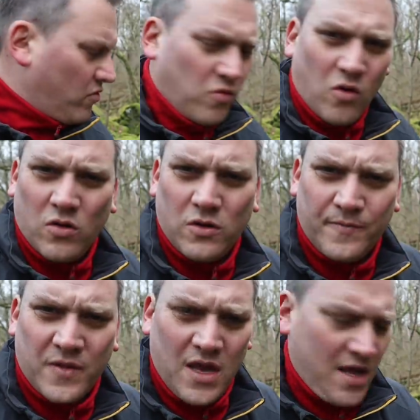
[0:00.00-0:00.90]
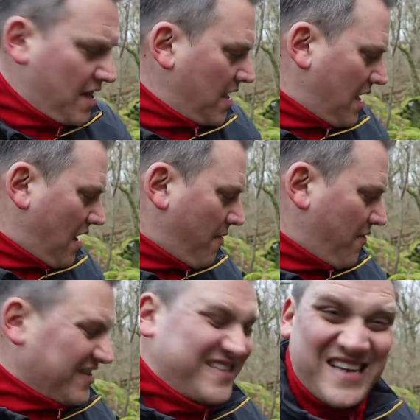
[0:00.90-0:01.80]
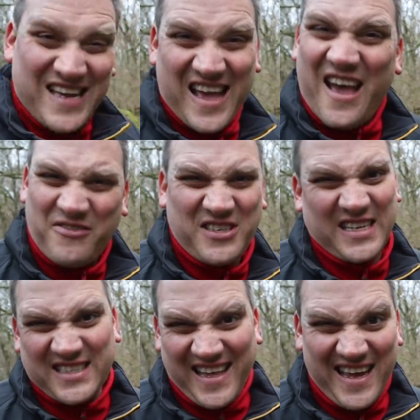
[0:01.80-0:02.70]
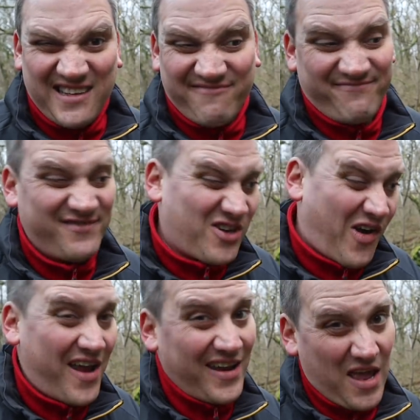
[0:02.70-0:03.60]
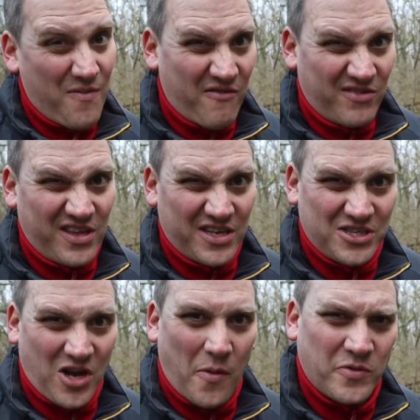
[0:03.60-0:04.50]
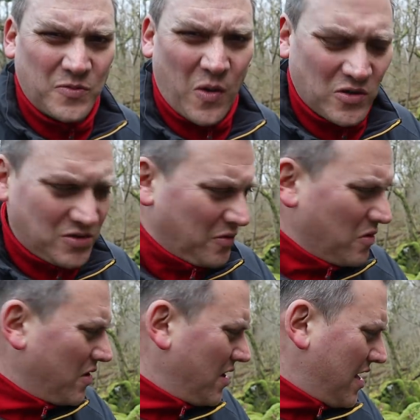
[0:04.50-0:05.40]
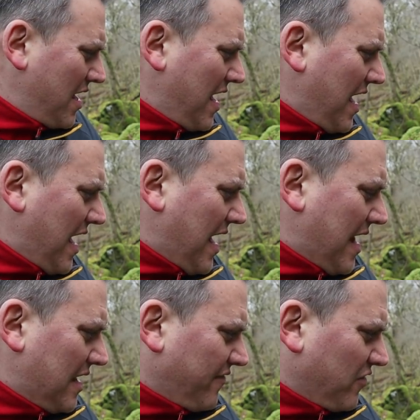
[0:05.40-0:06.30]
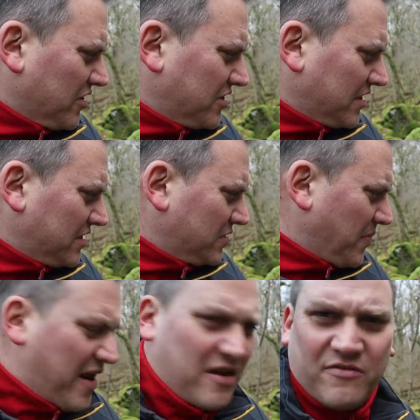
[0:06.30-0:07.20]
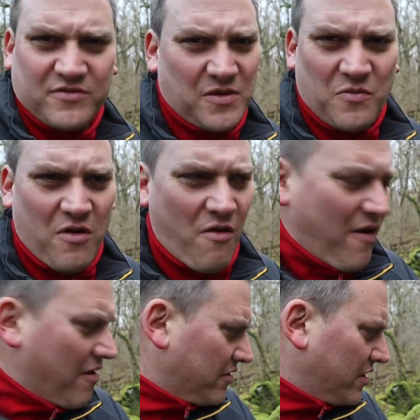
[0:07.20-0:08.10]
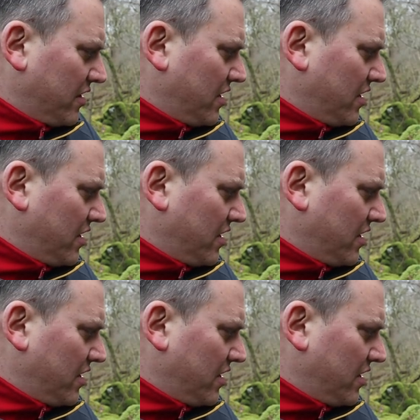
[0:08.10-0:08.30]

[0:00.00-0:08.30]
the wall. I'm at f16, try and keep everything as sharp as possible. And I've got a shutter speed of somewhere around